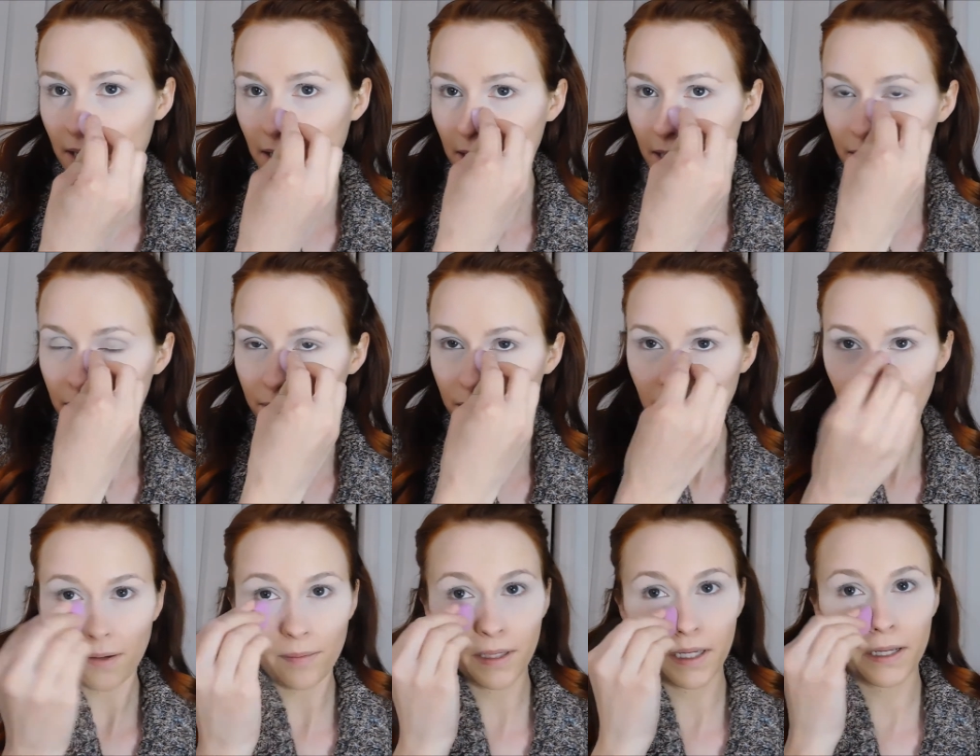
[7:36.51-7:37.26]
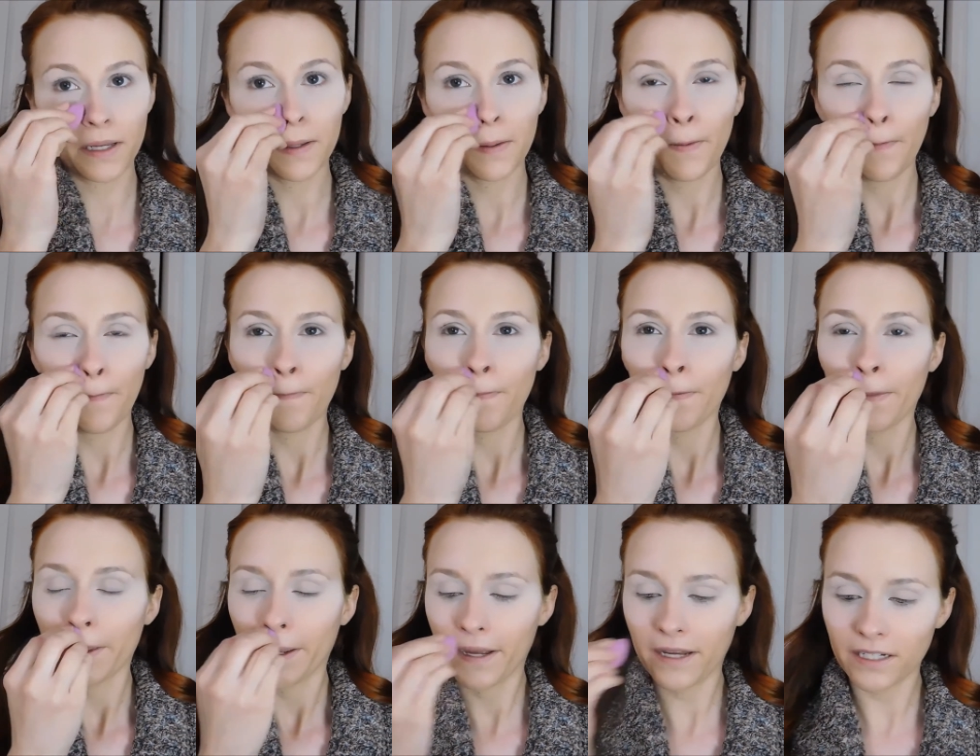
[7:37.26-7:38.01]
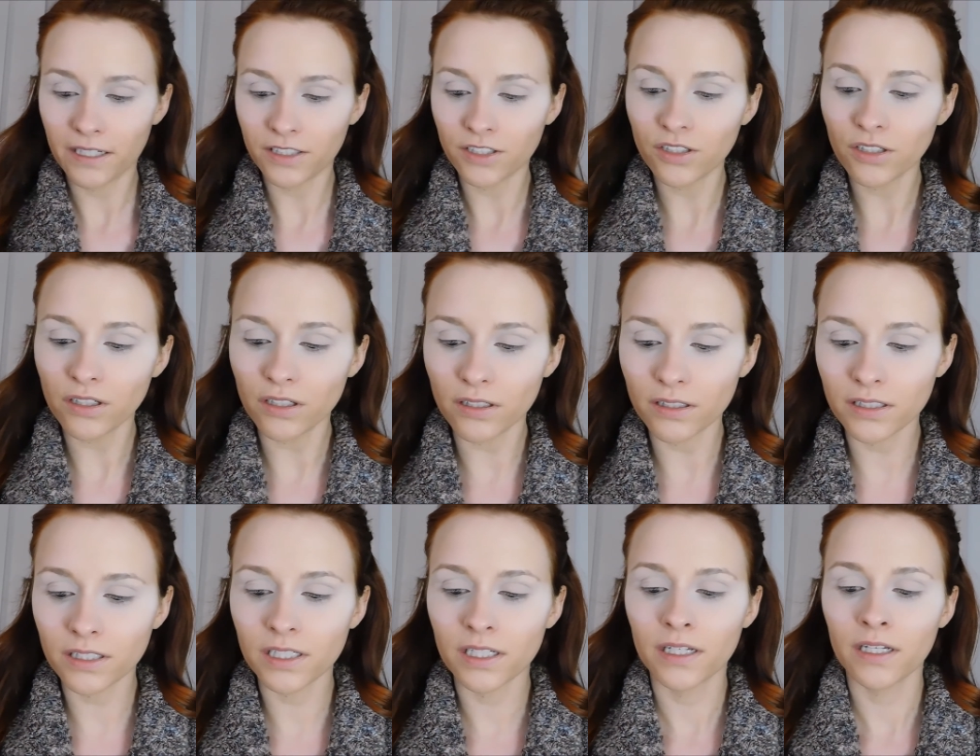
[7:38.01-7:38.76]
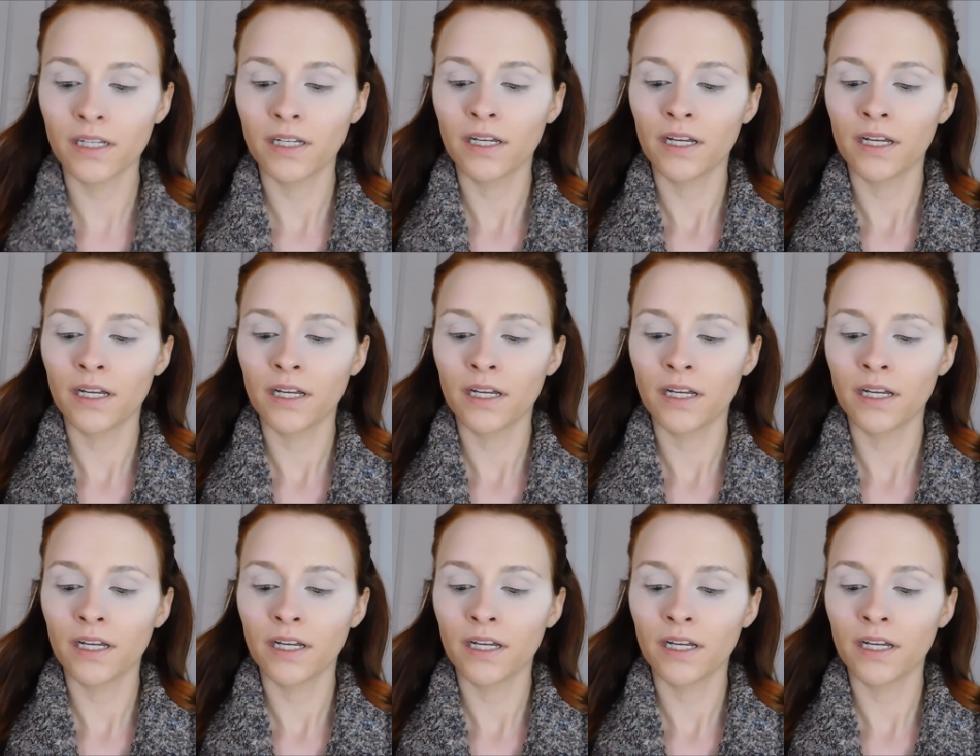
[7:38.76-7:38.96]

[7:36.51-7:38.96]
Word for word: and becoming an adult,